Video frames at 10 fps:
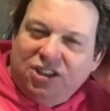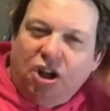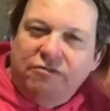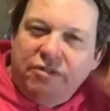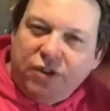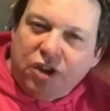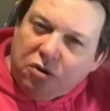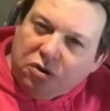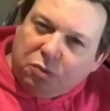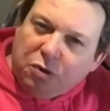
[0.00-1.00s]
like
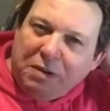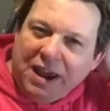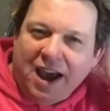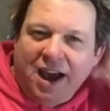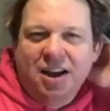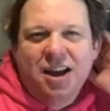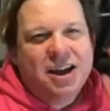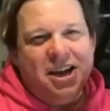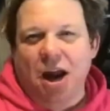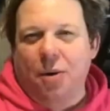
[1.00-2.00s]
reviews would be an
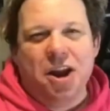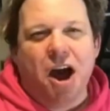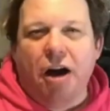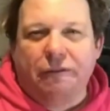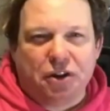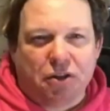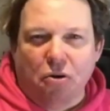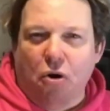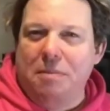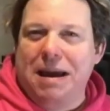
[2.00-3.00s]

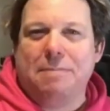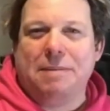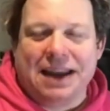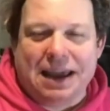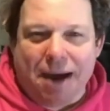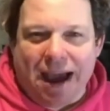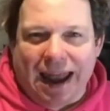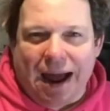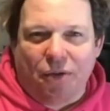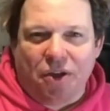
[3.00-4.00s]
afterthought, maybe an email
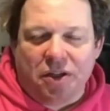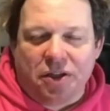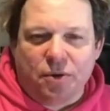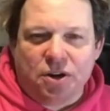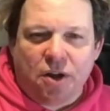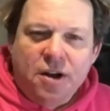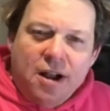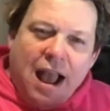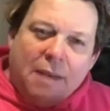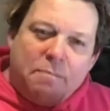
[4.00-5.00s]
out that would
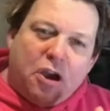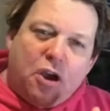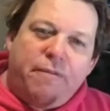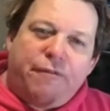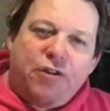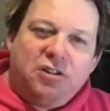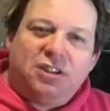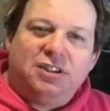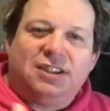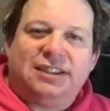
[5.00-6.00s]
had become front
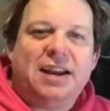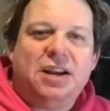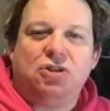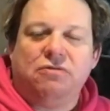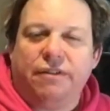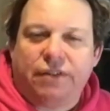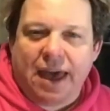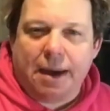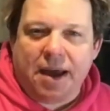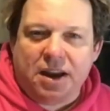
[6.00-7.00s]
and center of their